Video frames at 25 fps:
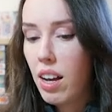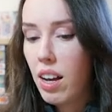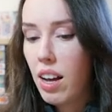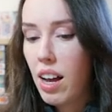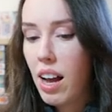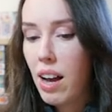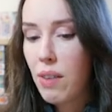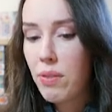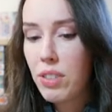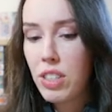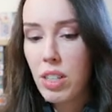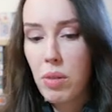
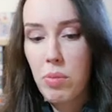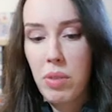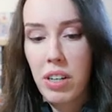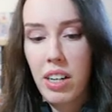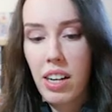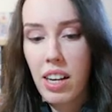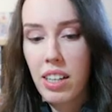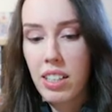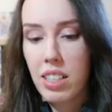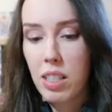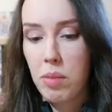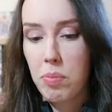have
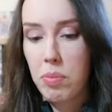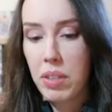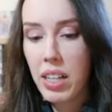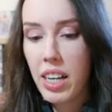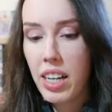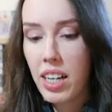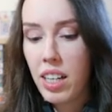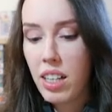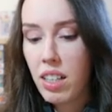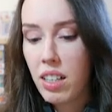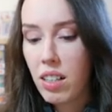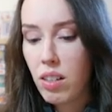someone
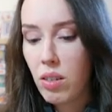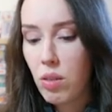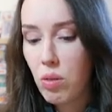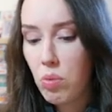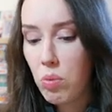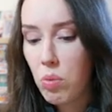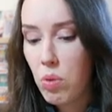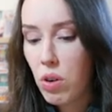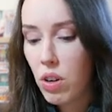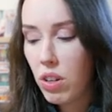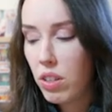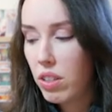
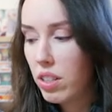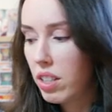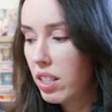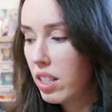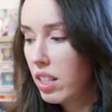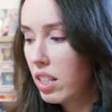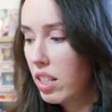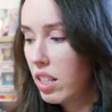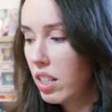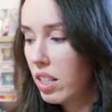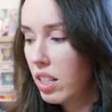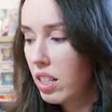explain what
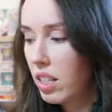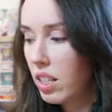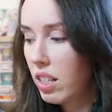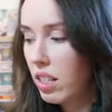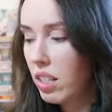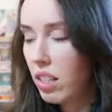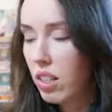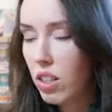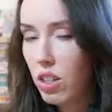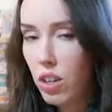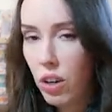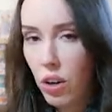
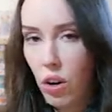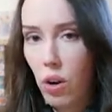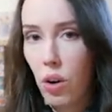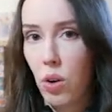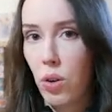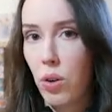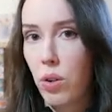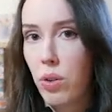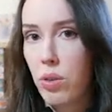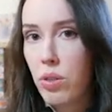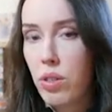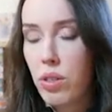the
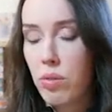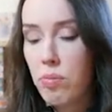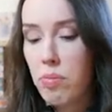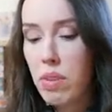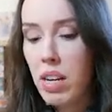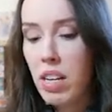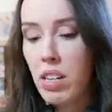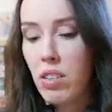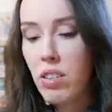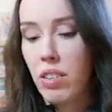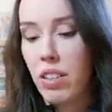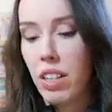codes
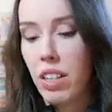mean